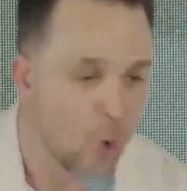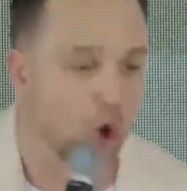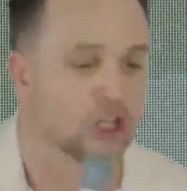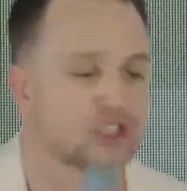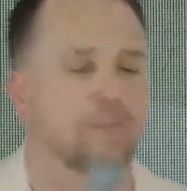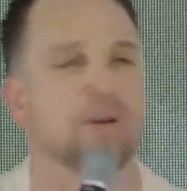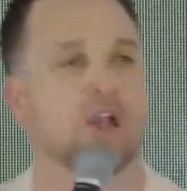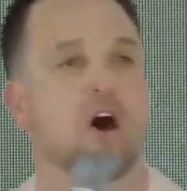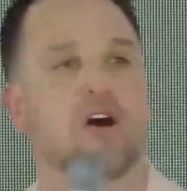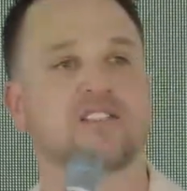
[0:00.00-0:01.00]
Worship
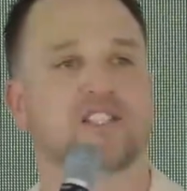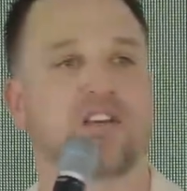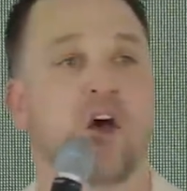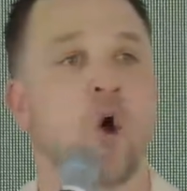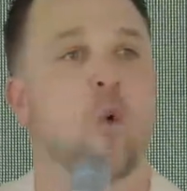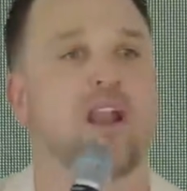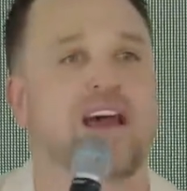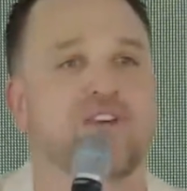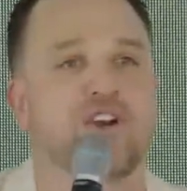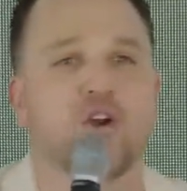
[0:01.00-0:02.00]
belongs to
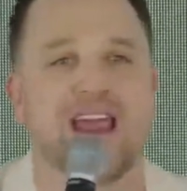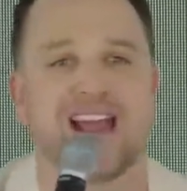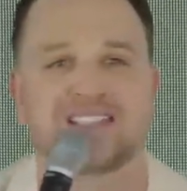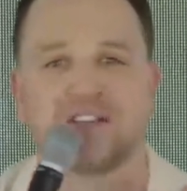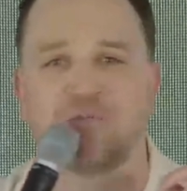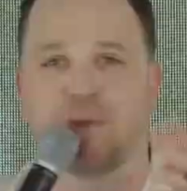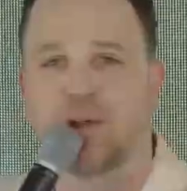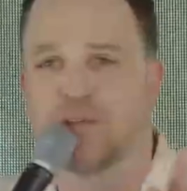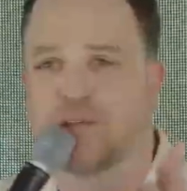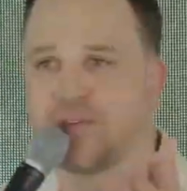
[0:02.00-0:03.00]
whatever your hands have
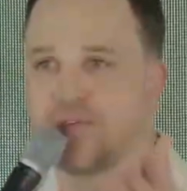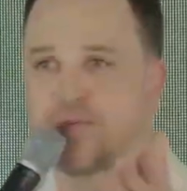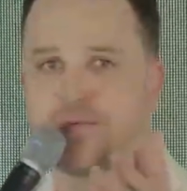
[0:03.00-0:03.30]
built.